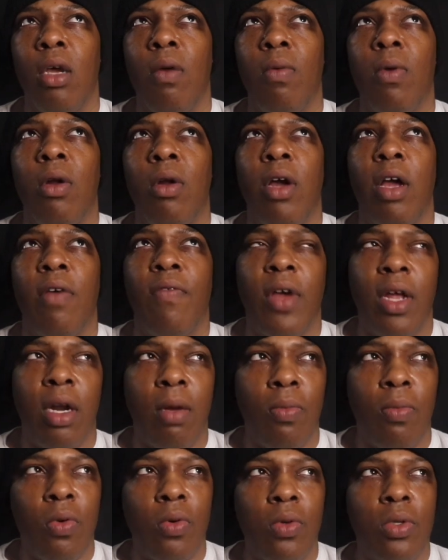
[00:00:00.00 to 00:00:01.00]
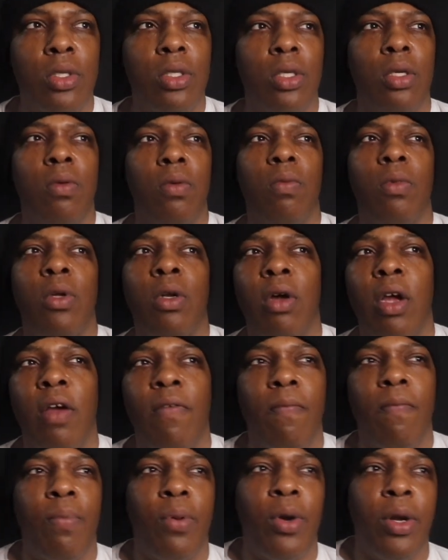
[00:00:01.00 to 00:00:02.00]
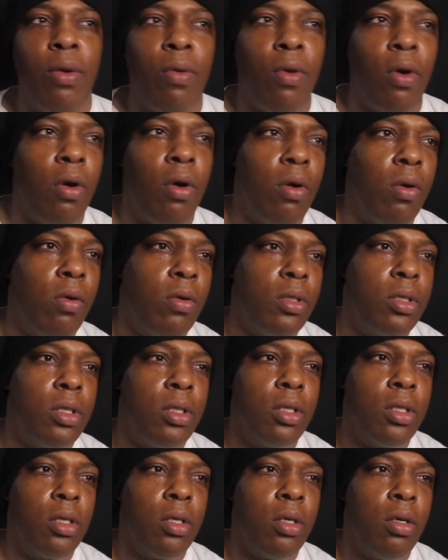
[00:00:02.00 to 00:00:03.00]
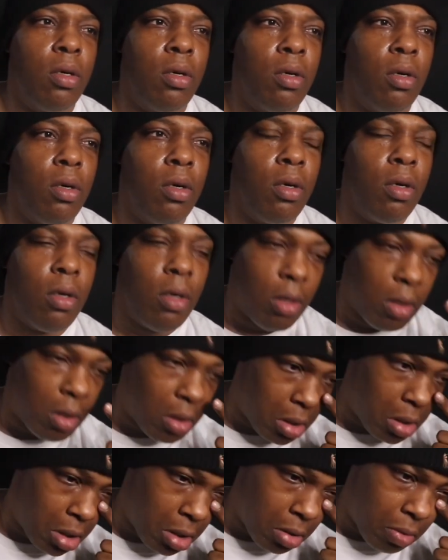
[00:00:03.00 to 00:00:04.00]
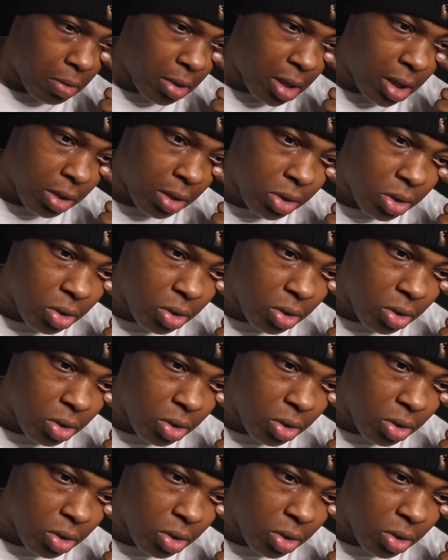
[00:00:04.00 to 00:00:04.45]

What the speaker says: We don't have edibles. We don't have pre-rolls. What else